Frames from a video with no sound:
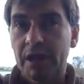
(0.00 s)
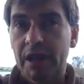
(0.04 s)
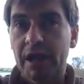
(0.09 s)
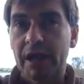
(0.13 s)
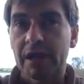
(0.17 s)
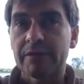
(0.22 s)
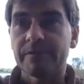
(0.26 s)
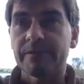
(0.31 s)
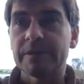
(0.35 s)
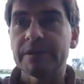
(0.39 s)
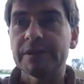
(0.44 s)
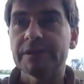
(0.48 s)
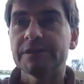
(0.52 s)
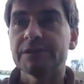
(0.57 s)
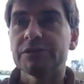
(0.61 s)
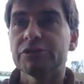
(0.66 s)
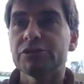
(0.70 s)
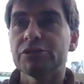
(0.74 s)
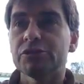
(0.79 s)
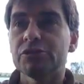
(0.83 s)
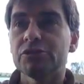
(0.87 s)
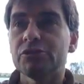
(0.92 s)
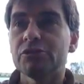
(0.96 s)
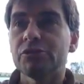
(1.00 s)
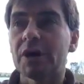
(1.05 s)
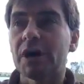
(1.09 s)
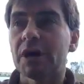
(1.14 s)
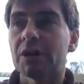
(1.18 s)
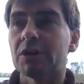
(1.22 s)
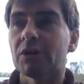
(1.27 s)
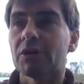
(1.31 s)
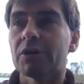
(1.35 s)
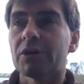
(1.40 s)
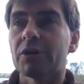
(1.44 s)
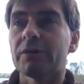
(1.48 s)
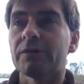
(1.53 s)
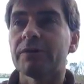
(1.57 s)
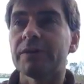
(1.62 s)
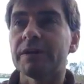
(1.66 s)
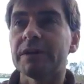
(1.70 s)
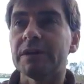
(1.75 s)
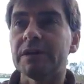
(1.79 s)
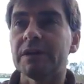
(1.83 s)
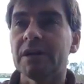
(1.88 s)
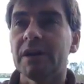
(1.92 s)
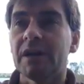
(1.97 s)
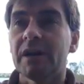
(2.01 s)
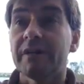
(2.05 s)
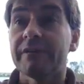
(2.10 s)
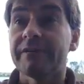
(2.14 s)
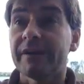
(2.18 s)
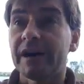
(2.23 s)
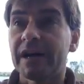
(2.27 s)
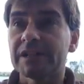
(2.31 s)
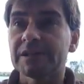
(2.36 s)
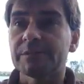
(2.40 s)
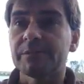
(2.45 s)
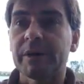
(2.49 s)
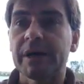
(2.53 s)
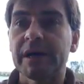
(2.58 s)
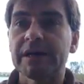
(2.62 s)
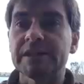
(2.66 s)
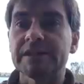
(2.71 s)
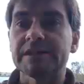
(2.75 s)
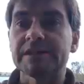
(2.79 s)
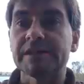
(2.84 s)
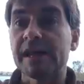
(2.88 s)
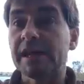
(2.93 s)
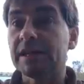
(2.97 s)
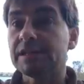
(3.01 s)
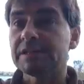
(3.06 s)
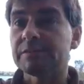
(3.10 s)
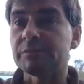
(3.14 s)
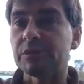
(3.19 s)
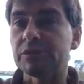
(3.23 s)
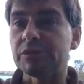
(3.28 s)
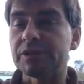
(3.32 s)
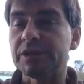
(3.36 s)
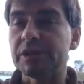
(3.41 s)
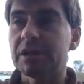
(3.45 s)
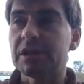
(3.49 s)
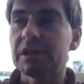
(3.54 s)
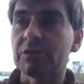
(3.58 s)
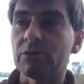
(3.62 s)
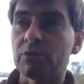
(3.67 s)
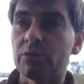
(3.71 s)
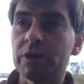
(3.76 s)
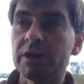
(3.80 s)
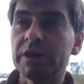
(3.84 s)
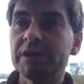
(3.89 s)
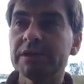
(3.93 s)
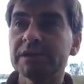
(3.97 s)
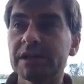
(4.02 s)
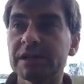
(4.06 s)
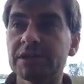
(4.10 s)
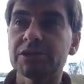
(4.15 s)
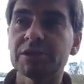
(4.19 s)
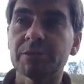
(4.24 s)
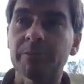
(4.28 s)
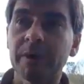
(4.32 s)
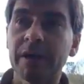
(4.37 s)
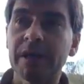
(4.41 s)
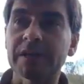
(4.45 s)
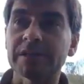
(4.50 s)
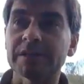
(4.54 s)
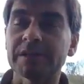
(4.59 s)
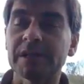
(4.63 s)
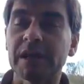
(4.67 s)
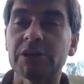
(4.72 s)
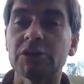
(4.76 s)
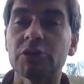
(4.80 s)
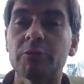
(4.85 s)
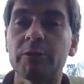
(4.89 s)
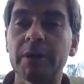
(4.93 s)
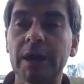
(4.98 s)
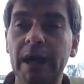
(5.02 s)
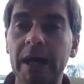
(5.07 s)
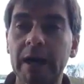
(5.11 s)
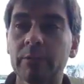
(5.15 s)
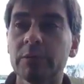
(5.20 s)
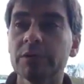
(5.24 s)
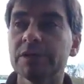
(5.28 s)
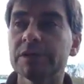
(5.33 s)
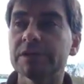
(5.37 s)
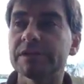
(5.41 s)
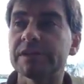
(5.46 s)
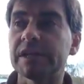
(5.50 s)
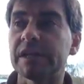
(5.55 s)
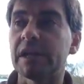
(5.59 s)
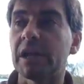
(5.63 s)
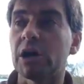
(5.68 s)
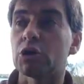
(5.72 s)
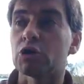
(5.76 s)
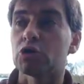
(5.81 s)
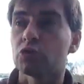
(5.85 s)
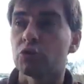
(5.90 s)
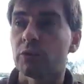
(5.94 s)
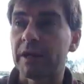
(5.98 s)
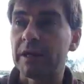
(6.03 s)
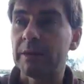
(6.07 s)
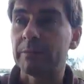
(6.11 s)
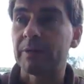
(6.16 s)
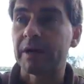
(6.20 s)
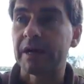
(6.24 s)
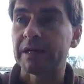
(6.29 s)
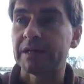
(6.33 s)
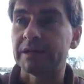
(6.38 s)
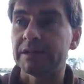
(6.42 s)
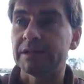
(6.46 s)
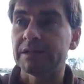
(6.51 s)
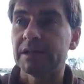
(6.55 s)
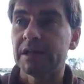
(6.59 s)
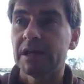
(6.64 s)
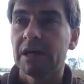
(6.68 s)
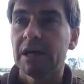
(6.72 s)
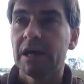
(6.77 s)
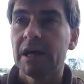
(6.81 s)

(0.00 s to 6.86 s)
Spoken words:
and if you listen to a lot of the fast-paced dance music, it really sets your pace, and you'll be able to set a great pace.